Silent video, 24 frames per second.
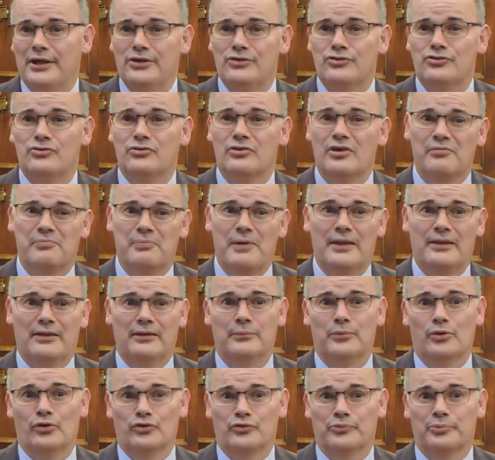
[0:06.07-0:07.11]
History of
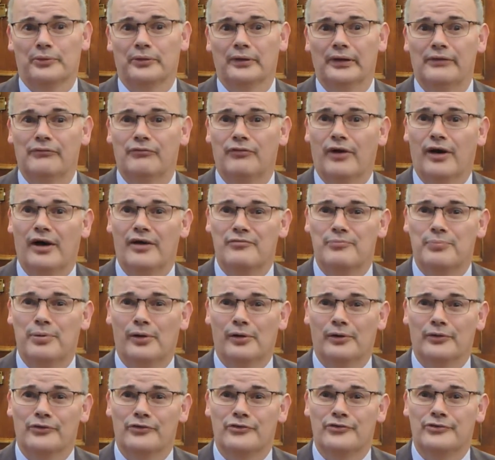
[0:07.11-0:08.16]
Bethlem Hospital in 5
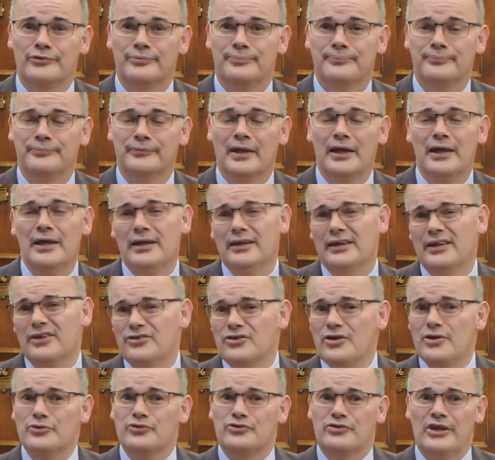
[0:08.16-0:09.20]
Pots.
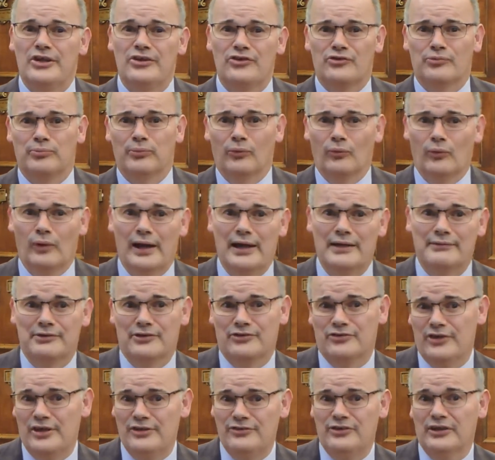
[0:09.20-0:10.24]
There's no sensible way of
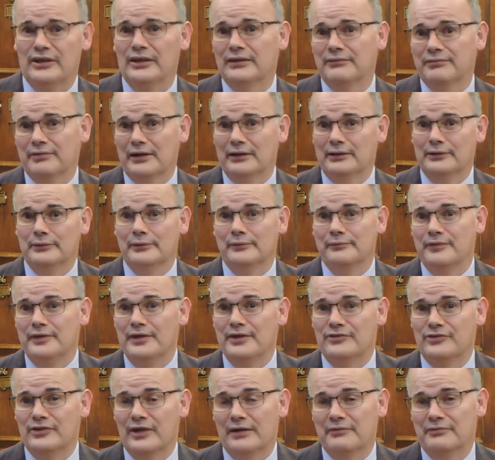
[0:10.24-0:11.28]
assessing the value of
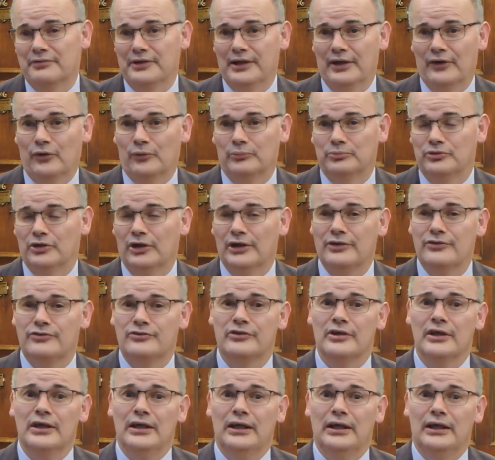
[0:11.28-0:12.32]
these everyday
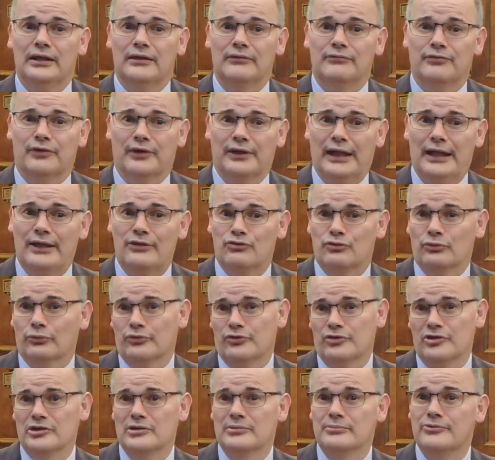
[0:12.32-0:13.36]
objects in financial
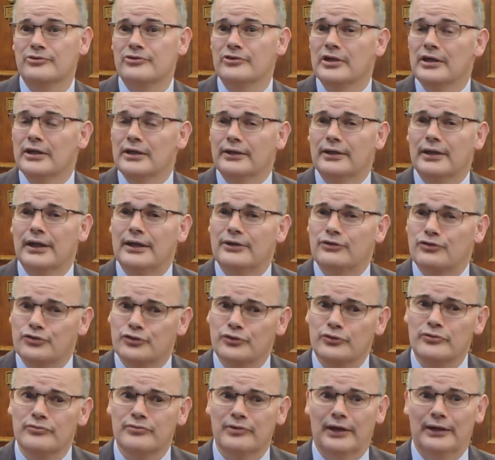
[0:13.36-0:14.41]
terms. Their
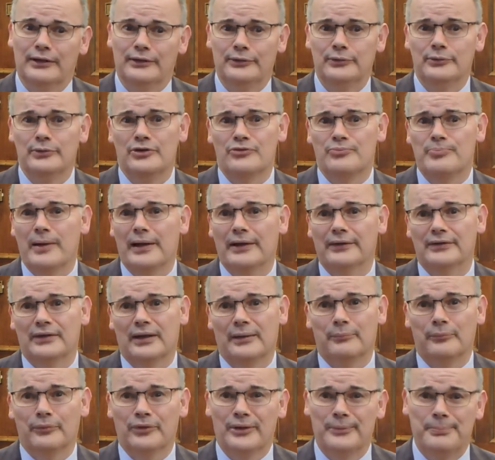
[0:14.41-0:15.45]
true value is bound
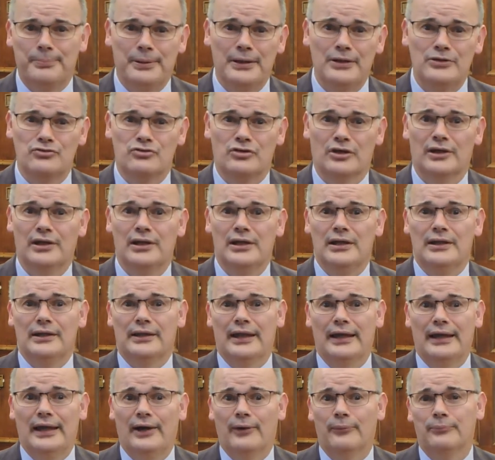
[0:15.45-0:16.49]
up with the picture
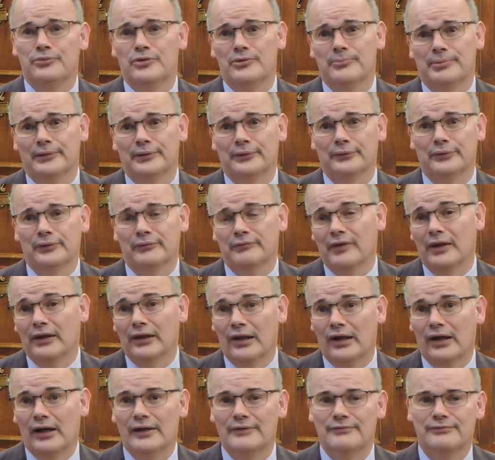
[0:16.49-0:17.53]
they help to build of the
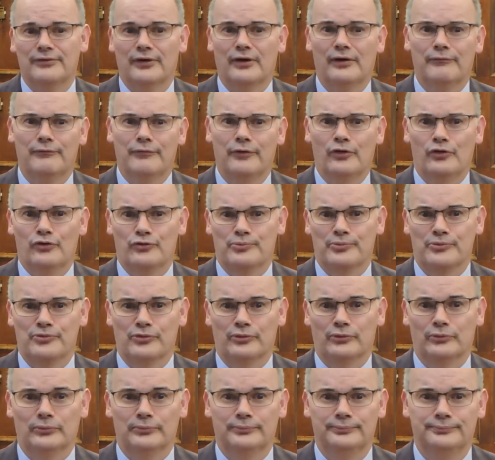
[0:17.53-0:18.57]
life of the
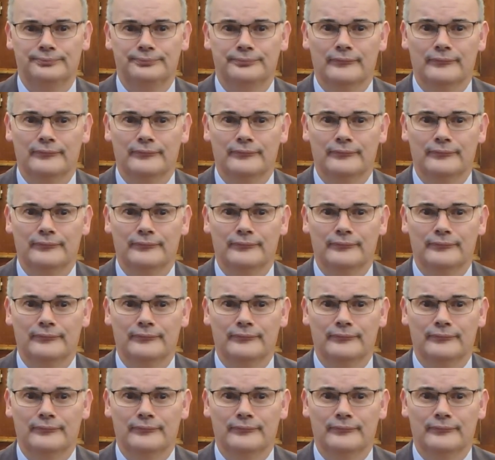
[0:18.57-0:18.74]
hospital.